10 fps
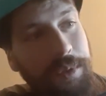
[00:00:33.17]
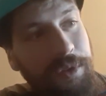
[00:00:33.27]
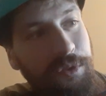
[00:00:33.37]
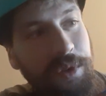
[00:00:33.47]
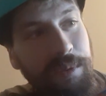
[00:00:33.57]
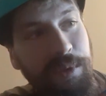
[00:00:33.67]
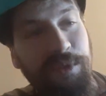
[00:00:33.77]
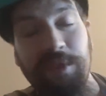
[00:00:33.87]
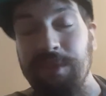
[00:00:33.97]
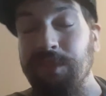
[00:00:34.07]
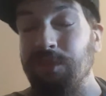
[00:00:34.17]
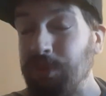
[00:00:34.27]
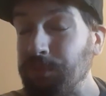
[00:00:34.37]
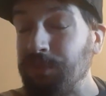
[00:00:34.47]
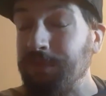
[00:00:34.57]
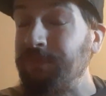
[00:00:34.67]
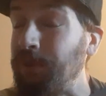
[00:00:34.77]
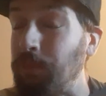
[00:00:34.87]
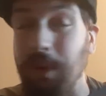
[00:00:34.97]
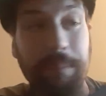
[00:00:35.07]
they do give you the description
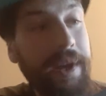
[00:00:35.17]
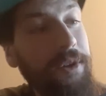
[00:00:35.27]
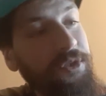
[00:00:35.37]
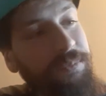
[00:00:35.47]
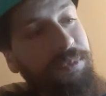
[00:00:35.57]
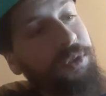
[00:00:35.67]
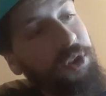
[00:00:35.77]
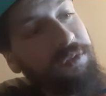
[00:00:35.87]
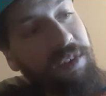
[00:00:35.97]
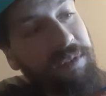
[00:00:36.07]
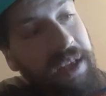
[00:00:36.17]
for one pouch. 35